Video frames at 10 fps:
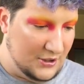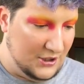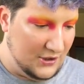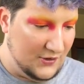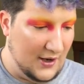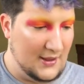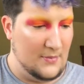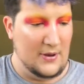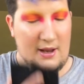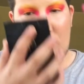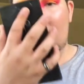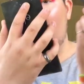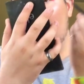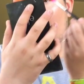actually going to take that pink and just